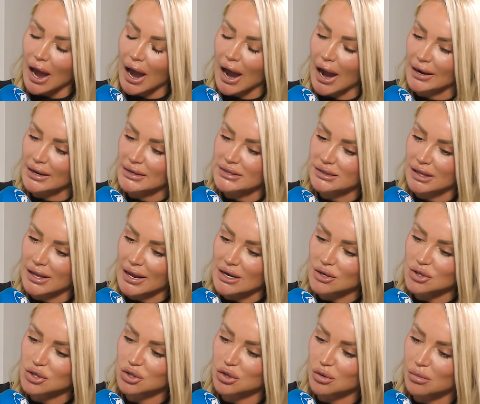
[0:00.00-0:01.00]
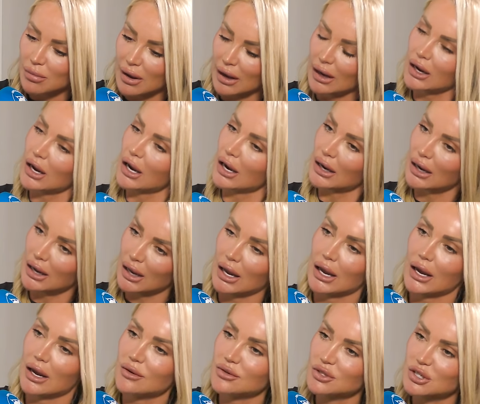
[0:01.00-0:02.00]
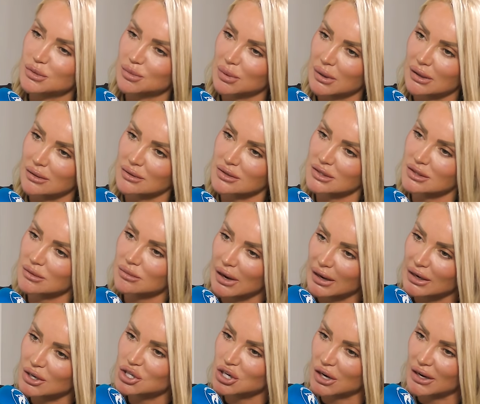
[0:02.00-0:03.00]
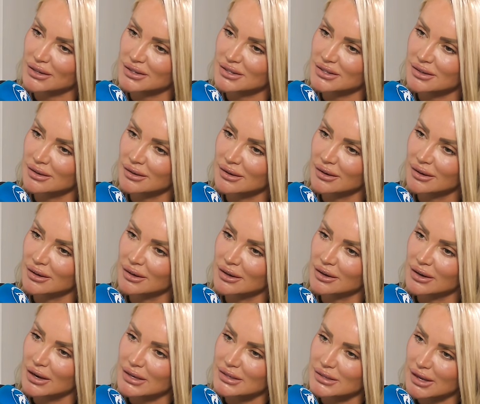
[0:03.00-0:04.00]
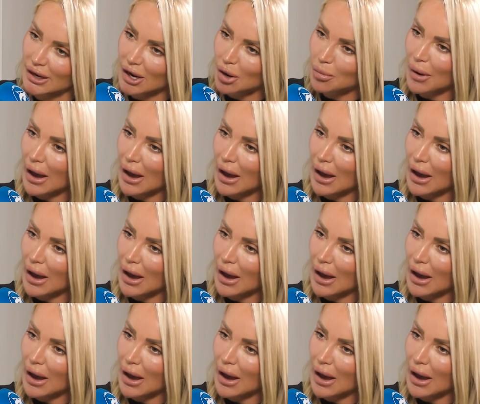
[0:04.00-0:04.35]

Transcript: And it's like some men get a kick out of speaking to them like shit. It's like a